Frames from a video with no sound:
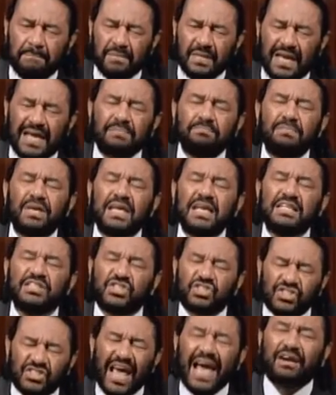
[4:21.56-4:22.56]
It means
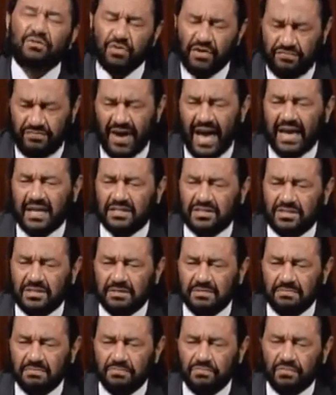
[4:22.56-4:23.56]
sacrifice.
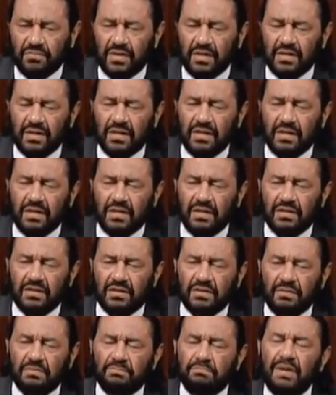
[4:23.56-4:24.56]

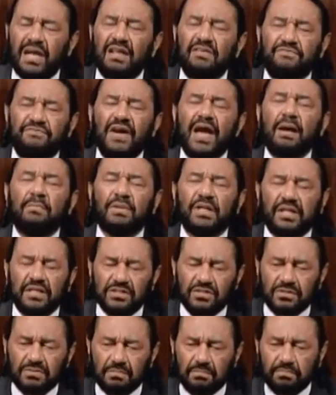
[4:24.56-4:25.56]
Many
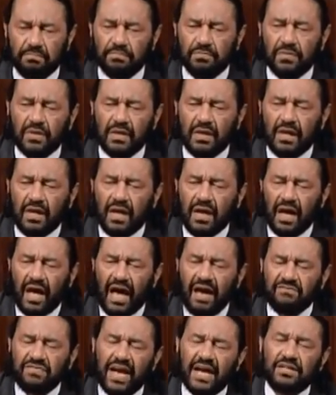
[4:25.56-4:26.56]
families
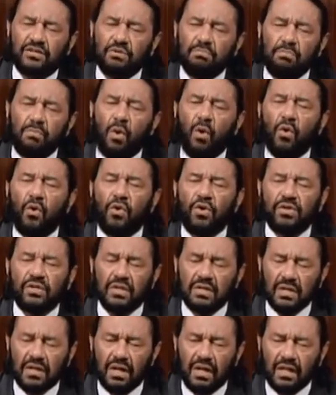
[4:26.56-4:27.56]
have had to
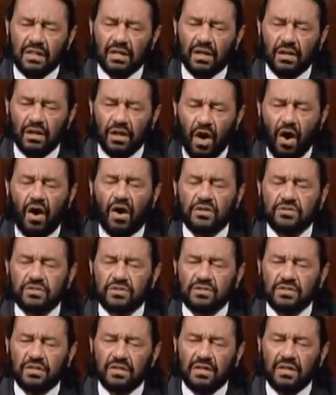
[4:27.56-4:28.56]
mourn the
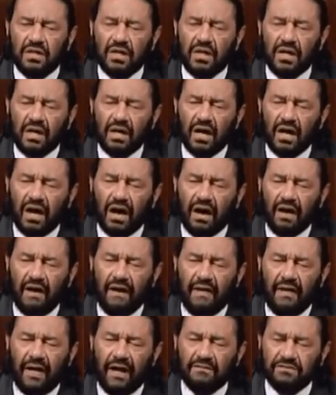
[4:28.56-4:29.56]
loss
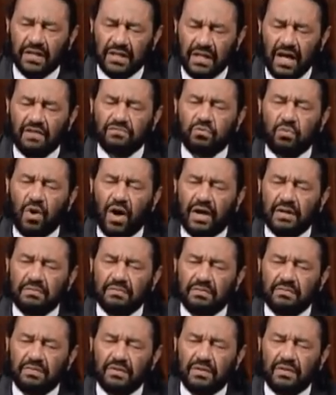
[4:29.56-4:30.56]
of a loved one
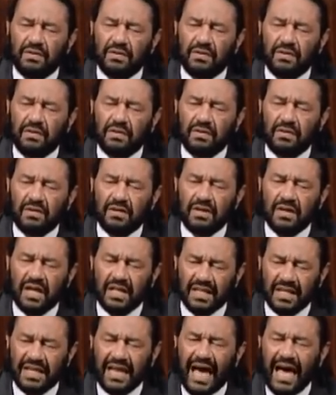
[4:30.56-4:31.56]
in
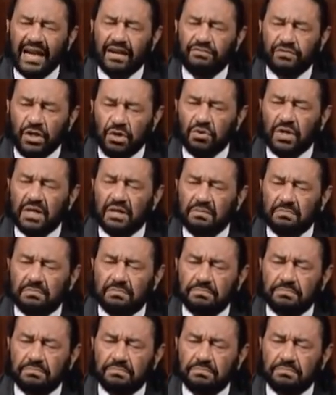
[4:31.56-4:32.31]
the line of duty.